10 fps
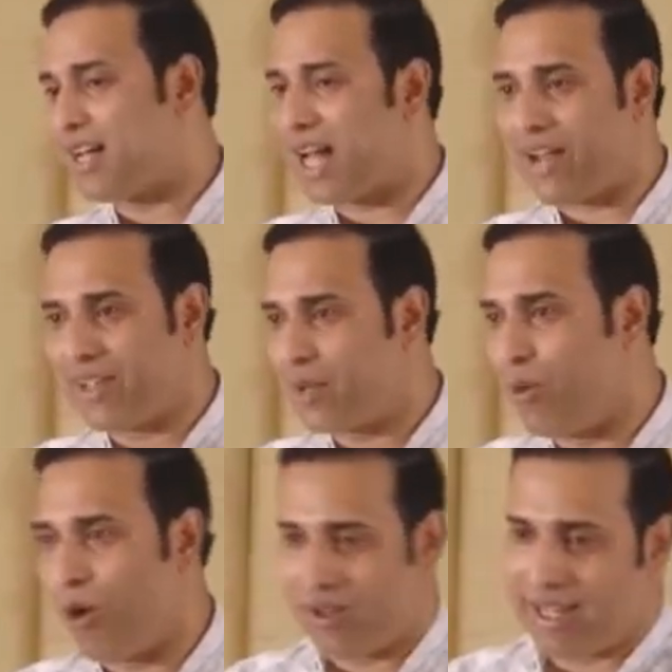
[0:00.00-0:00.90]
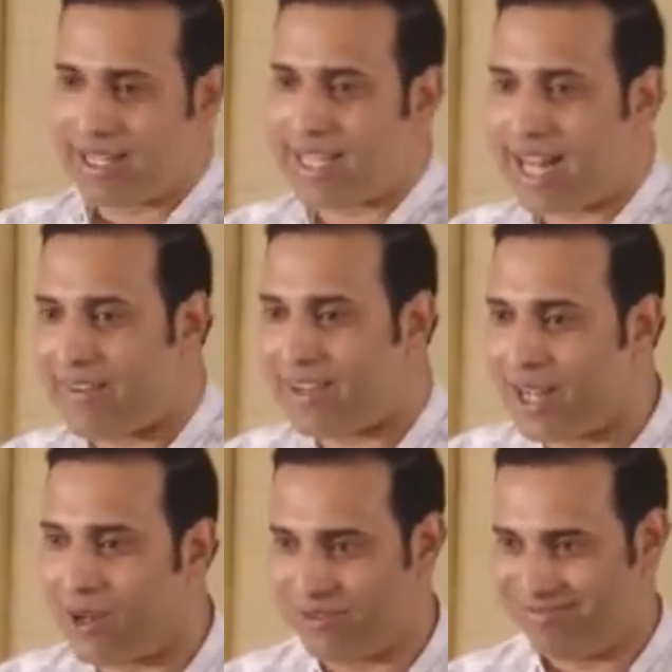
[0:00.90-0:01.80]
are having a ball like they're having
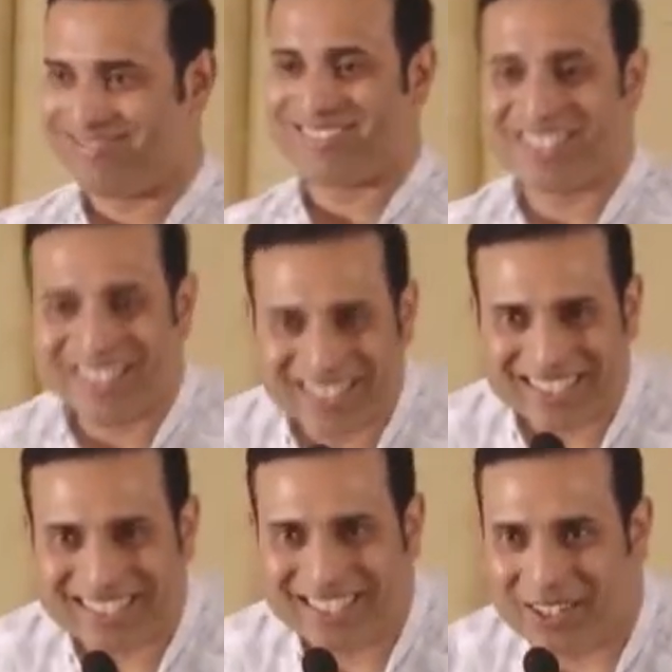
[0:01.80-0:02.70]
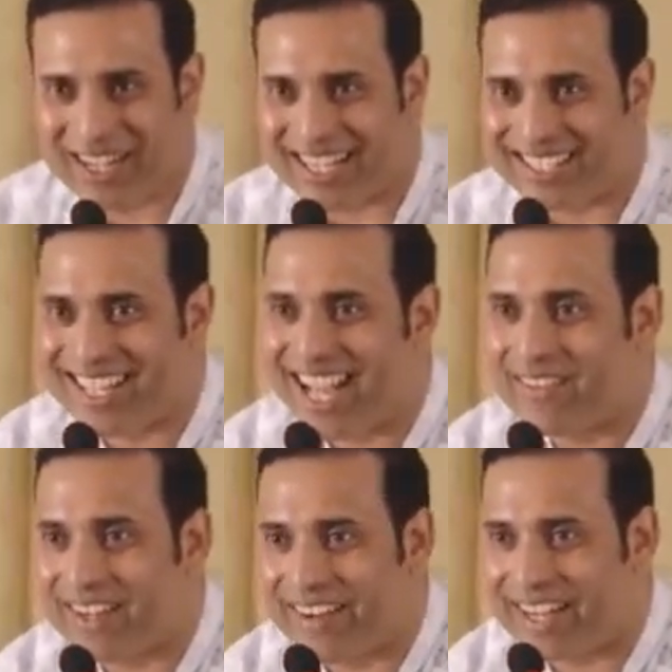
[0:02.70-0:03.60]
now. Good night.
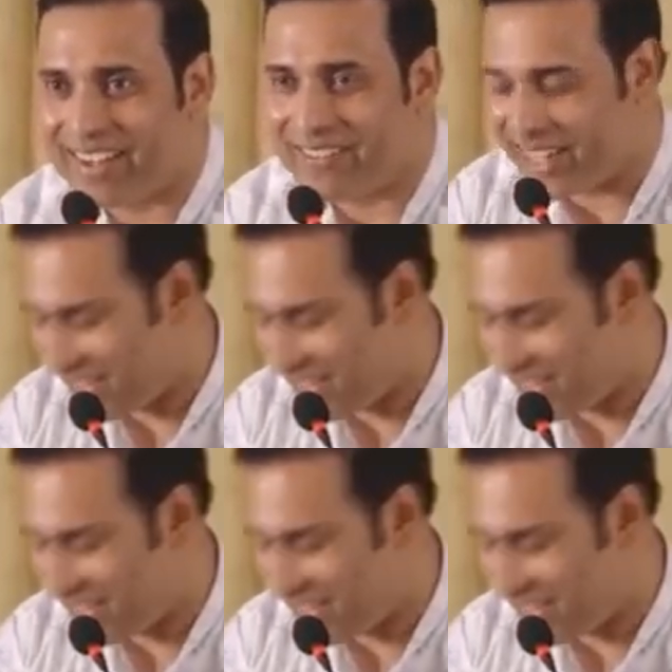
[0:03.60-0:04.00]
Have a great evening.